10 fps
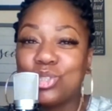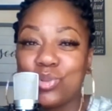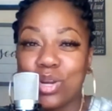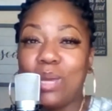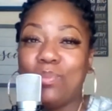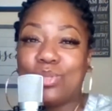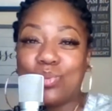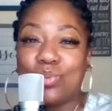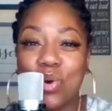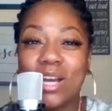dreams
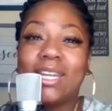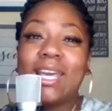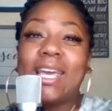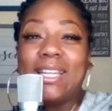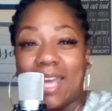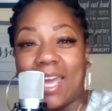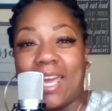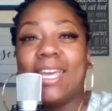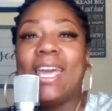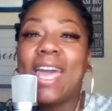one day